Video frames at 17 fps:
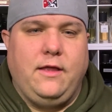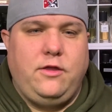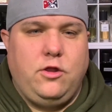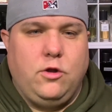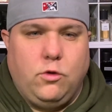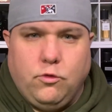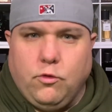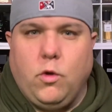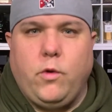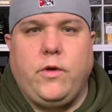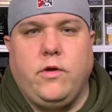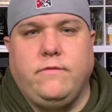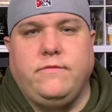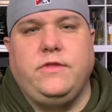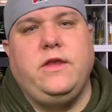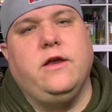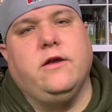growing
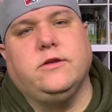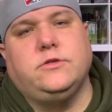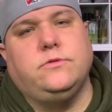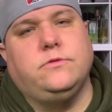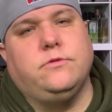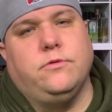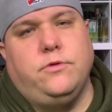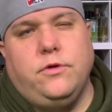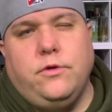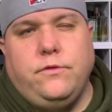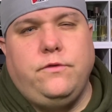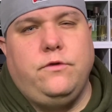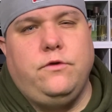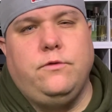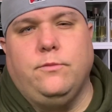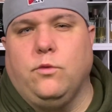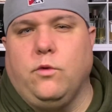over the years through
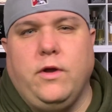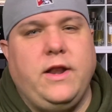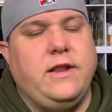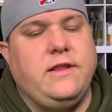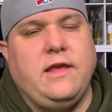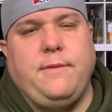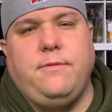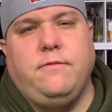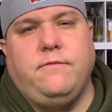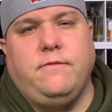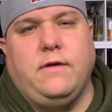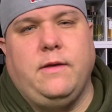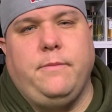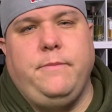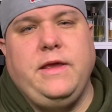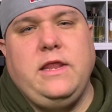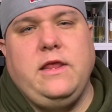YouTube or any type
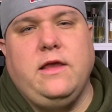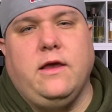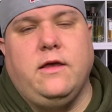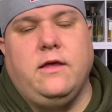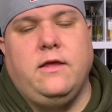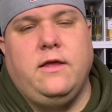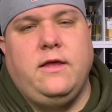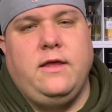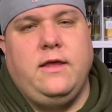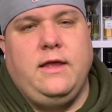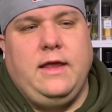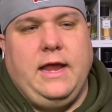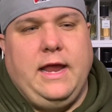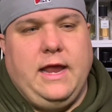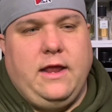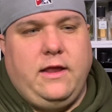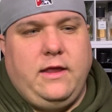of media,
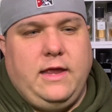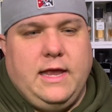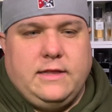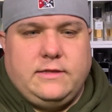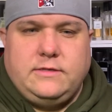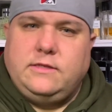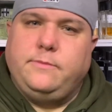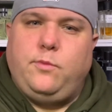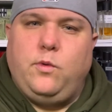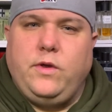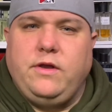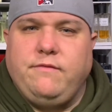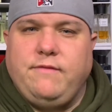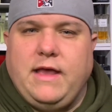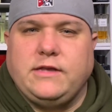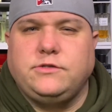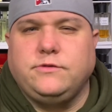and get to the point
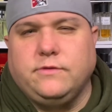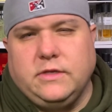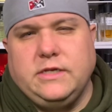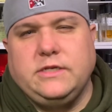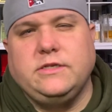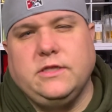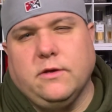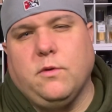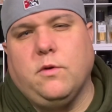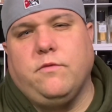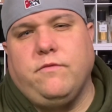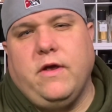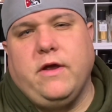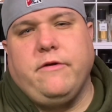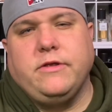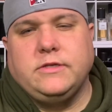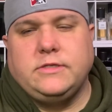of actually releasing their own
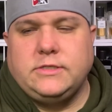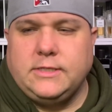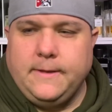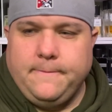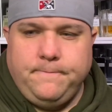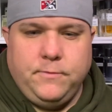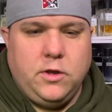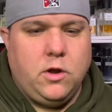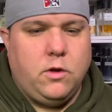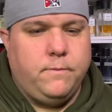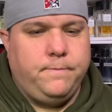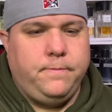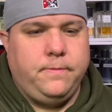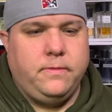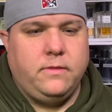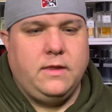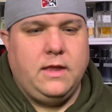fragrance.
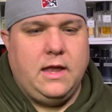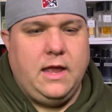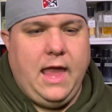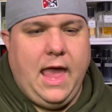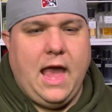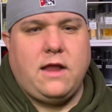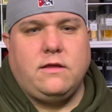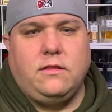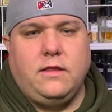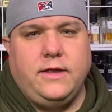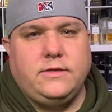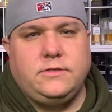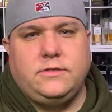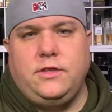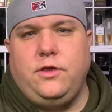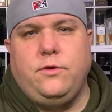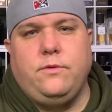
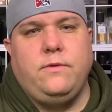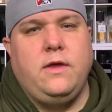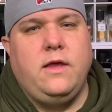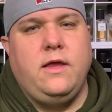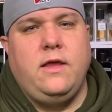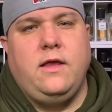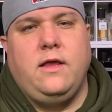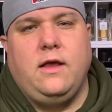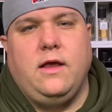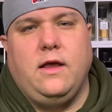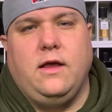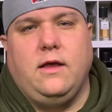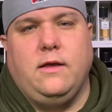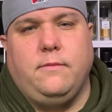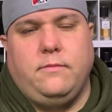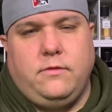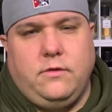Accolades to you.
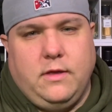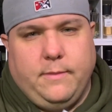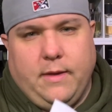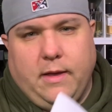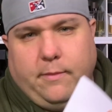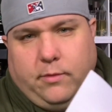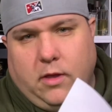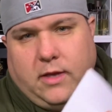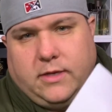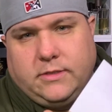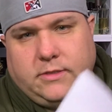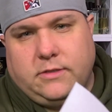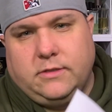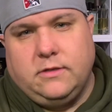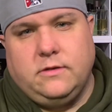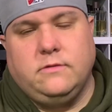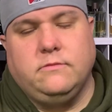You get my
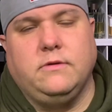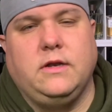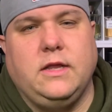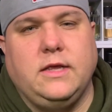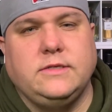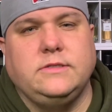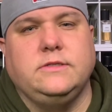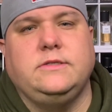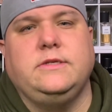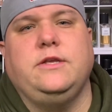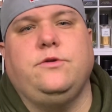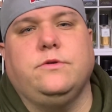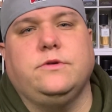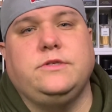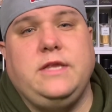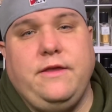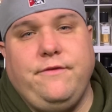applause, Redolessence and
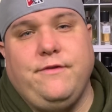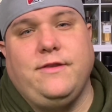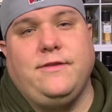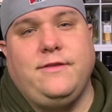or Steven,